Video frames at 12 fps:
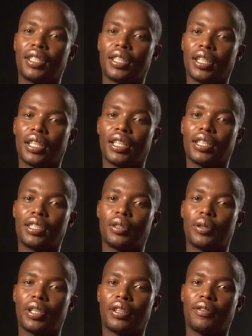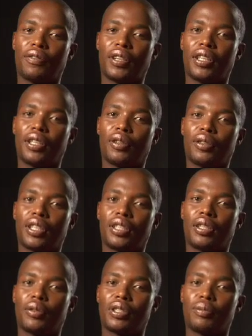Then later when I found out
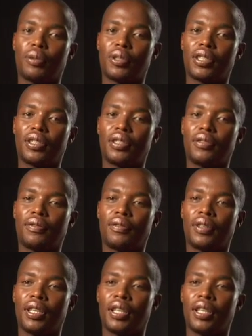that I was positive,